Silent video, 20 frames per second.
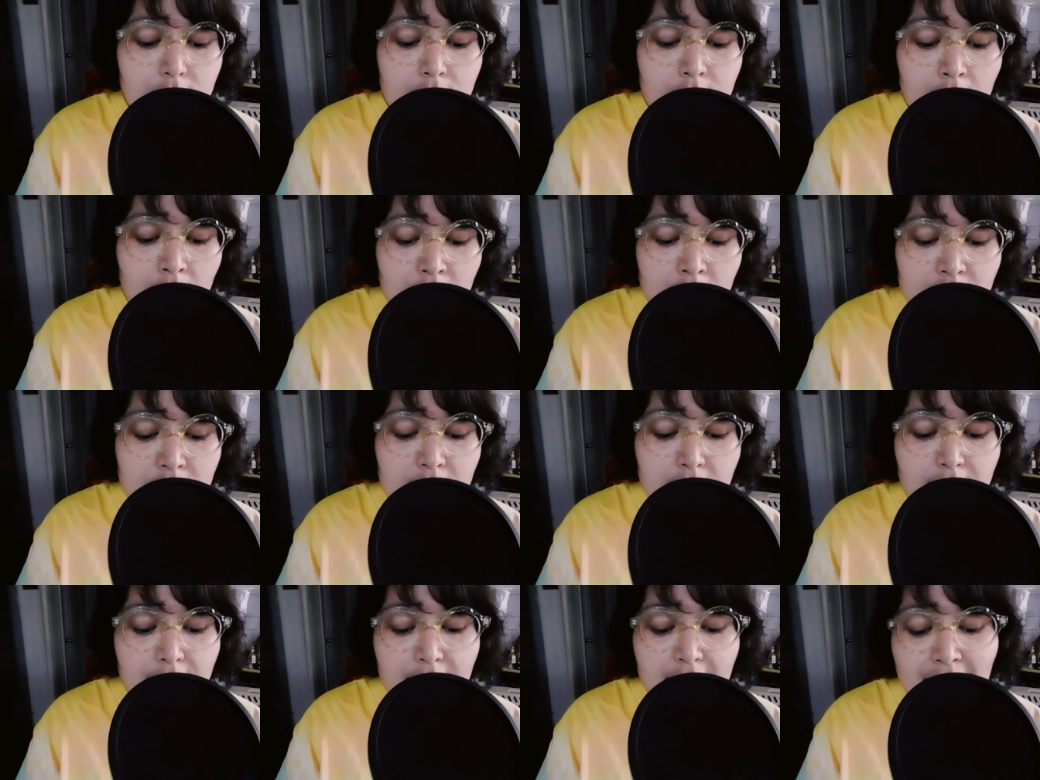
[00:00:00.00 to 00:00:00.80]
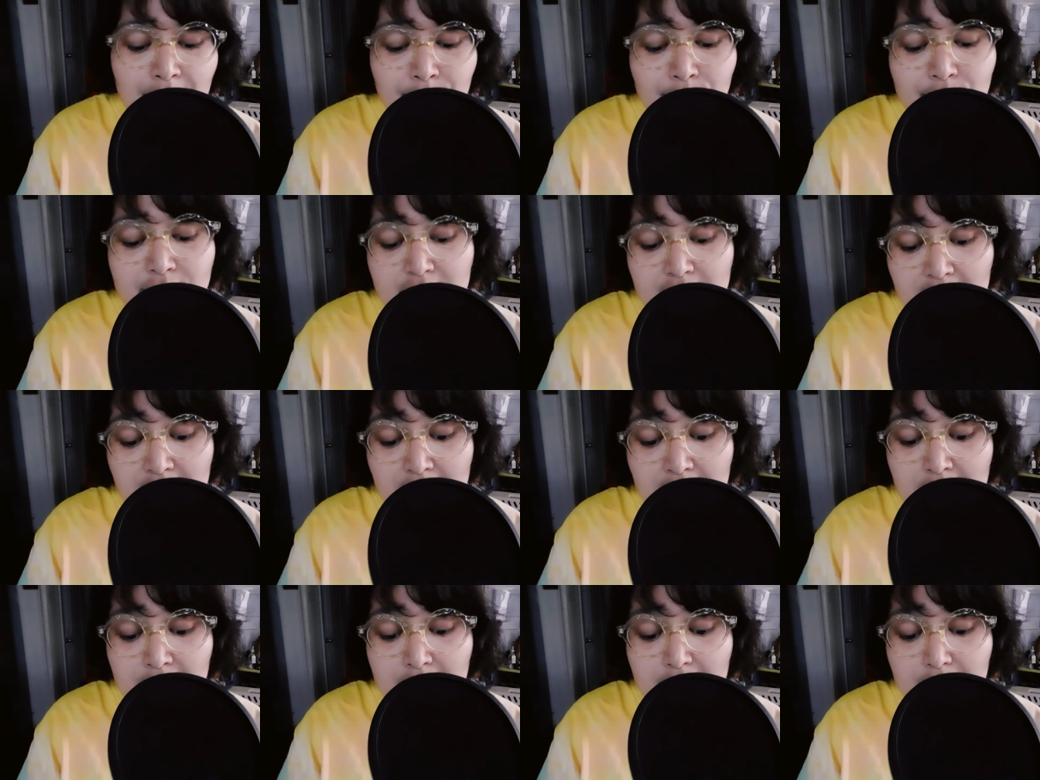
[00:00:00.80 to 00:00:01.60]
Dost thou
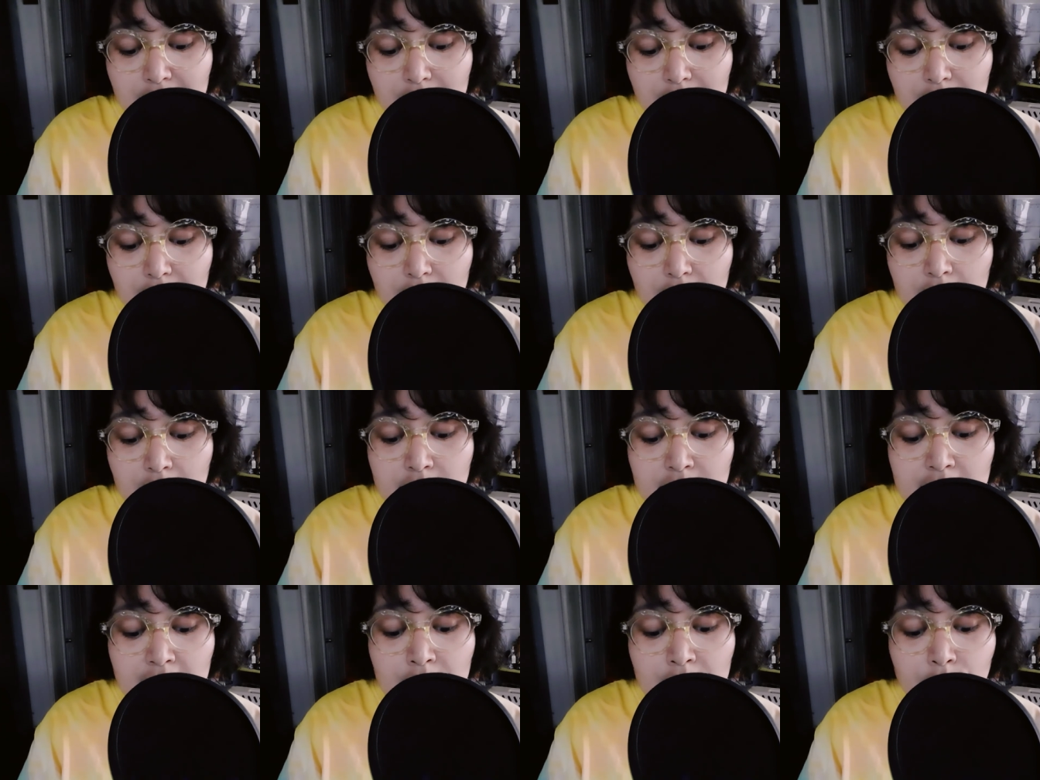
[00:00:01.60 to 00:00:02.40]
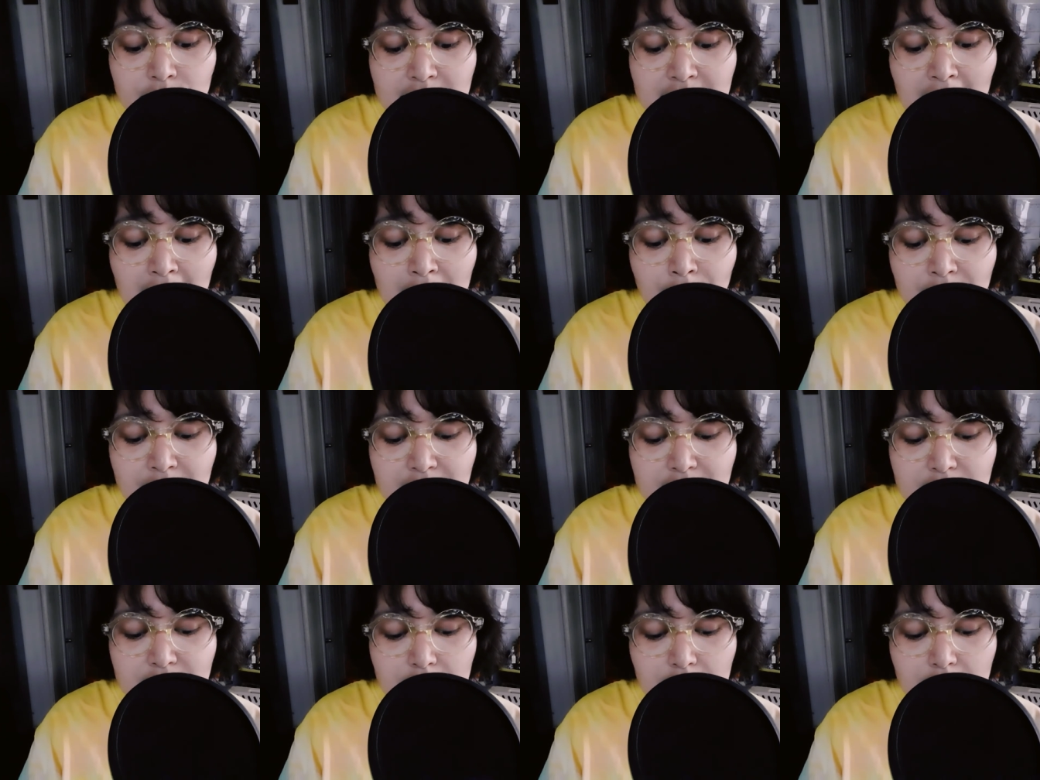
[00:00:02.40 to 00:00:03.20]
see, said Osiris,